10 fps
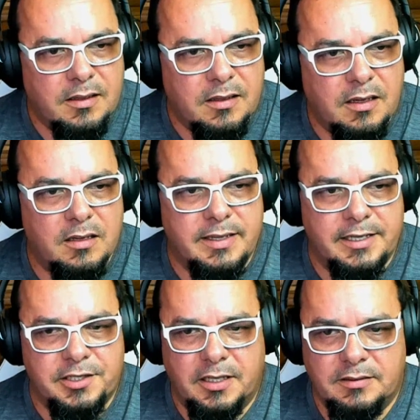Oh,
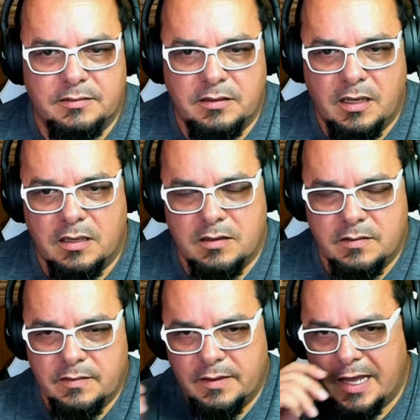thanks, Sean. Yeah.
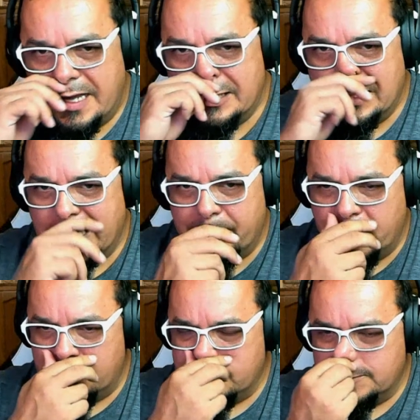Yeah, hit the like
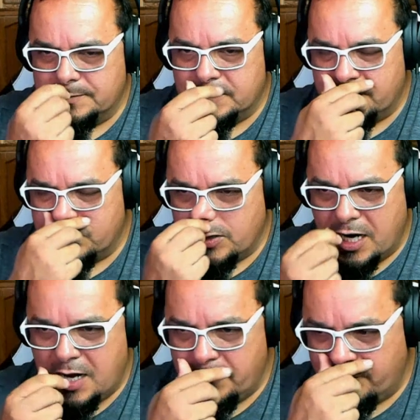button,
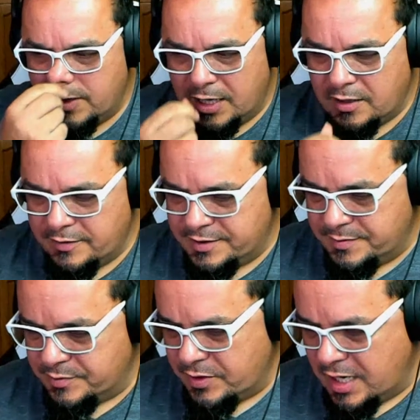subscribe if you're not already
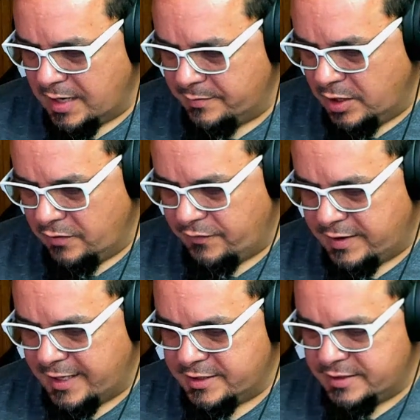subscribed,
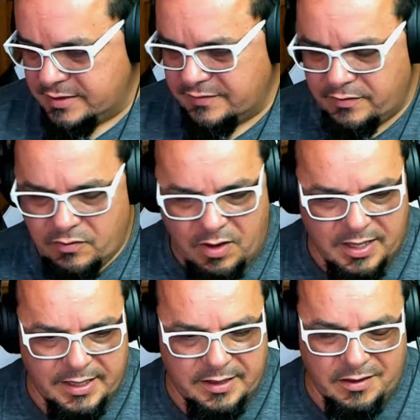notifications if you want to
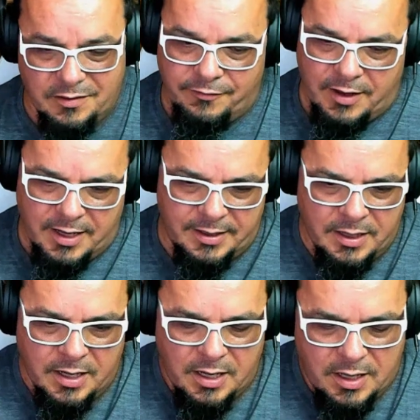get notified.
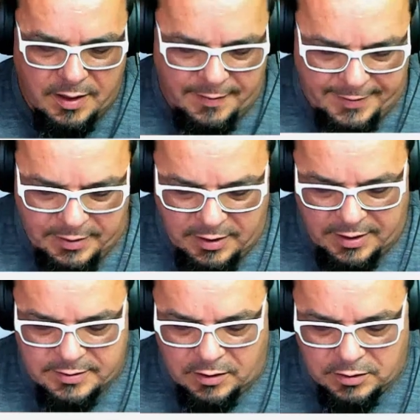And you
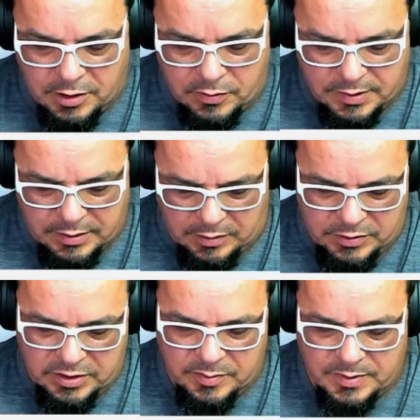guys all know that
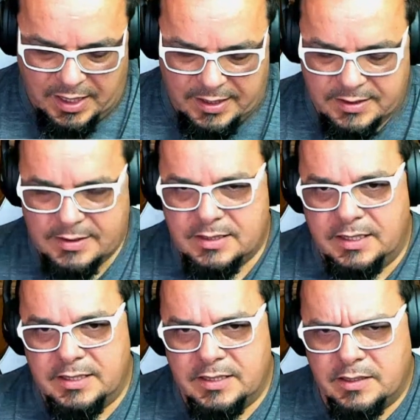YouTube kind of
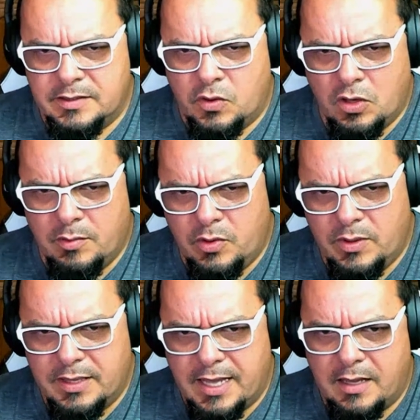is horrible
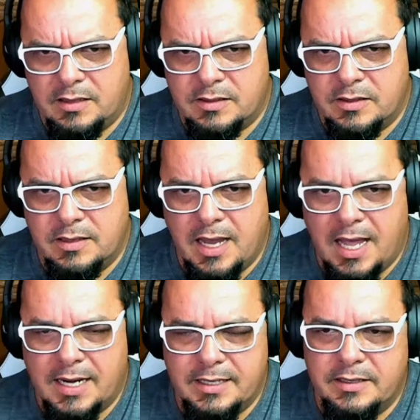with that. So you
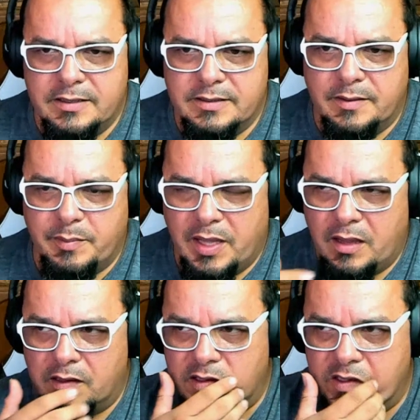got to use the
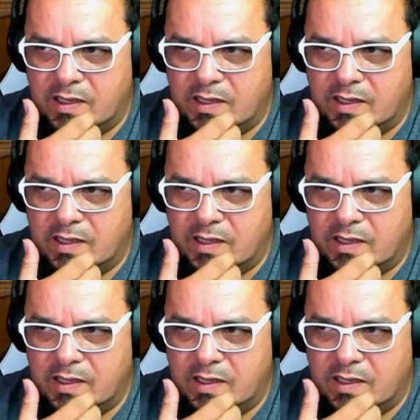bells.